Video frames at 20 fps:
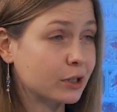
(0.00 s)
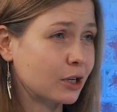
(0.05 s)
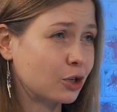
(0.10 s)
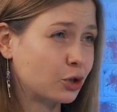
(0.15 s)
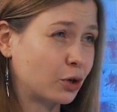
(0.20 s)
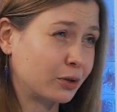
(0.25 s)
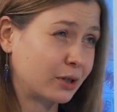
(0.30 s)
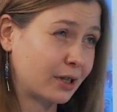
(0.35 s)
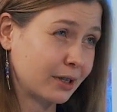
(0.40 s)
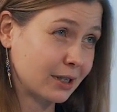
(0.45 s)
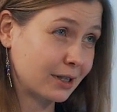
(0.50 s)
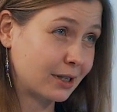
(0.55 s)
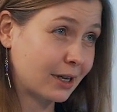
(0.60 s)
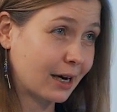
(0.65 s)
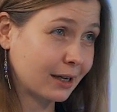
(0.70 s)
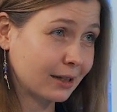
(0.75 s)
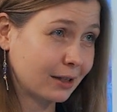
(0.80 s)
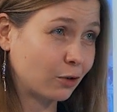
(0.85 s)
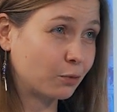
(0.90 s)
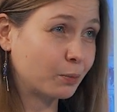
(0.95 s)
I joined as a
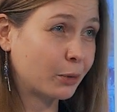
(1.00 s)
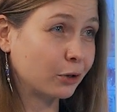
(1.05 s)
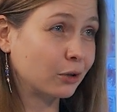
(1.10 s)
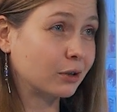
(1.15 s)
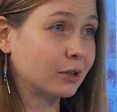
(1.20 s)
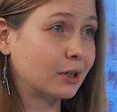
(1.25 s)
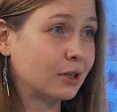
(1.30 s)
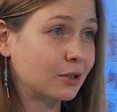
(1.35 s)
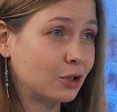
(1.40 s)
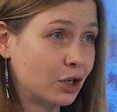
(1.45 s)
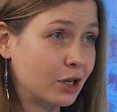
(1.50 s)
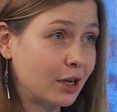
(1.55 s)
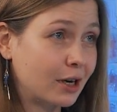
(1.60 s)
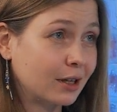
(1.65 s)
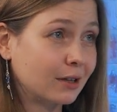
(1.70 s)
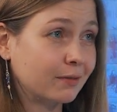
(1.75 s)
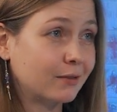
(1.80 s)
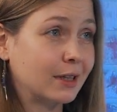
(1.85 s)
director of product and engineering,